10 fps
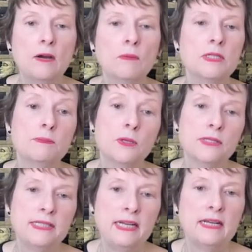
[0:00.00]
was
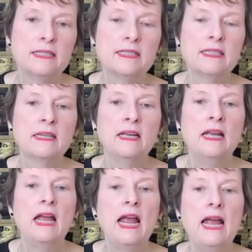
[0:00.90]
Perseus,
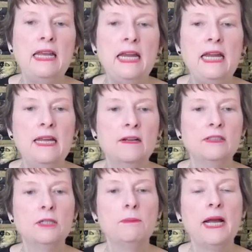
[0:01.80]
and he
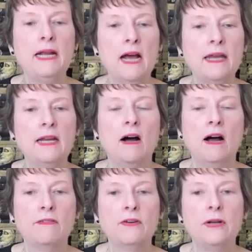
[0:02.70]
killed her by cutting
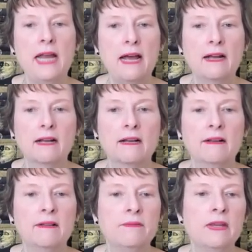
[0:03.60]
off her neck.
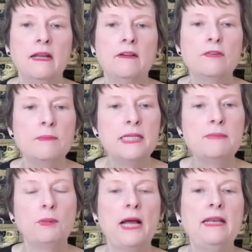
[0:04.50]
From this
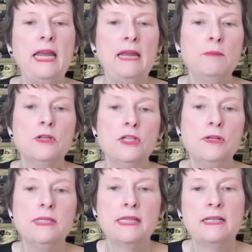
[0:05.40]
blood came her
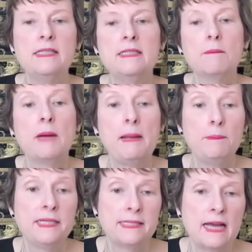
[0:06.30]
2 sons by
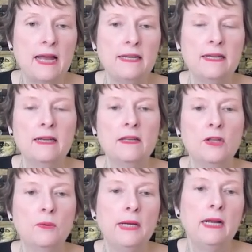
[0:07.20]
Poseidon, the
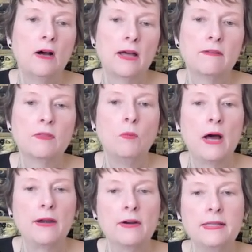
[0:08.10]
Greek god of the
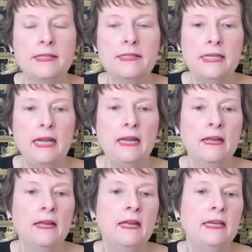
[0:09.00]
water and the sea,
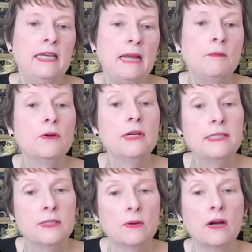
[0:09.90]
named
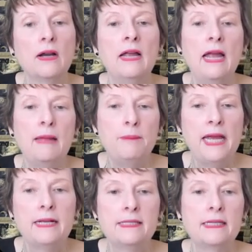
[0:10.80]
Chrysaor and
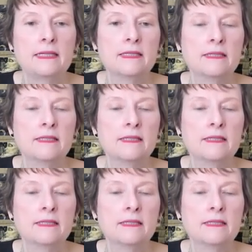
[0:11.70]
Pegasus.